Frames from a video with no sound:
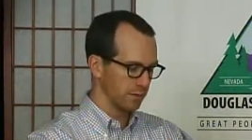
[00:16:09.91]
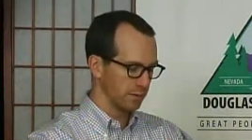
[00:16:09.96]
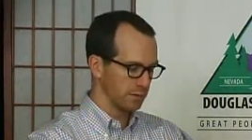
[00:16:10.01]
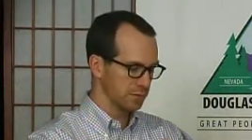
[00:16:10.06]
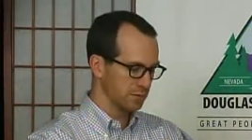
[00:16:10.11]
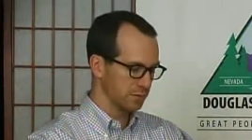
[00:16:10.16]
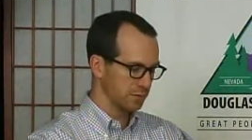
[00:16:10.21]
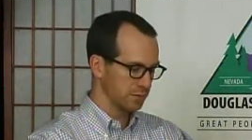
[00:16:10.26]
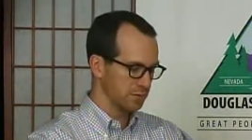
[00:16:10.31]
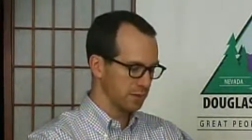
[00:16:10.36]
And
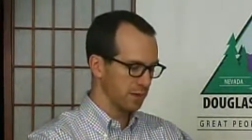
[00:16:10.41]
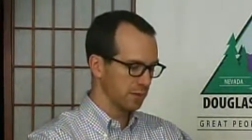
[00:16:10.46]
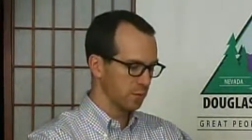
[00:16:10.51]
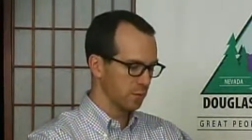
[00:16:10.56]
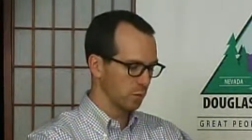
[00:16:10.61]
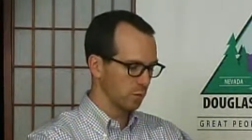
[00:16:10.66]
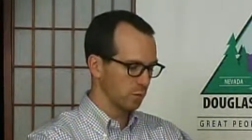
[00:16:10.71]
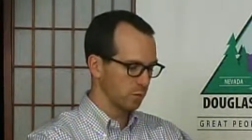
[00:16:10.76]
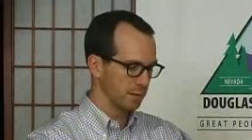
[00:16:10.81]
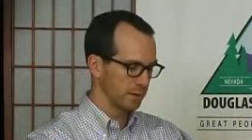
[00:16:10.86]
this is the
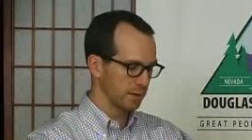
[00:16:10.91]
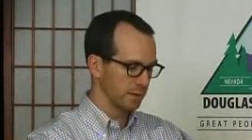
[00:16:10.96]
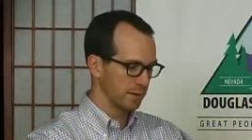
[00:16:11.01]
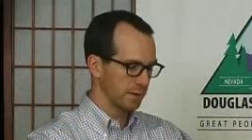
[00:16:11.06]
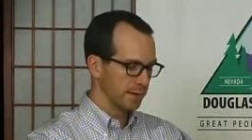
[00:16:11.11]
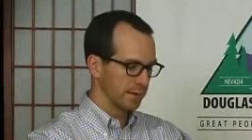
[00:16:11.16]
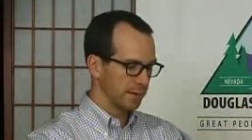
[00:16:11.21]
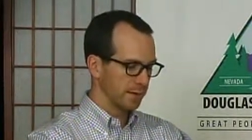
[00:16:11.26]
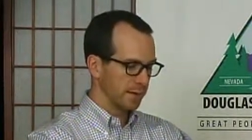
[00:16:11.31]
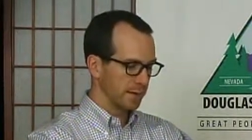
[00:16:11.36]
same group
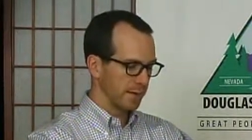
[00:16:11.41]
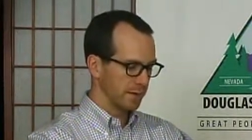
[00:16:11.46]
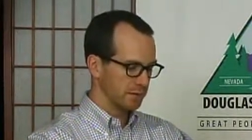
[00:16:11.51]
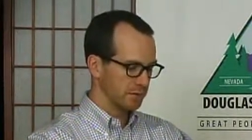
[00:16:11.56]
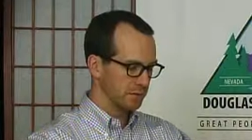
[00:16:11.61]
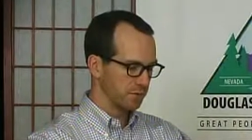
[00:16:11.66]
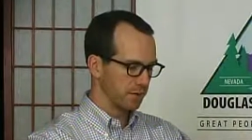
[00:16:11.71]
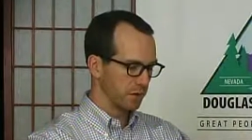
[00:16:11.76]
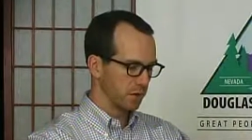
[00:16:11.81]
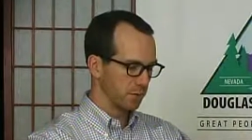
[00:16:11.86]
that
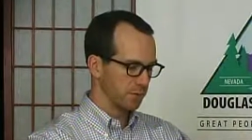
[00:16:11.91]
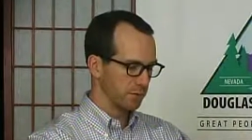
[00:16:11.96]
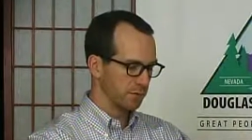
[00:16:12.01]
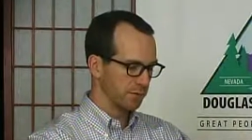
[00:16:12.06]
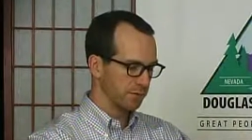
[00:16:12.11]
has developed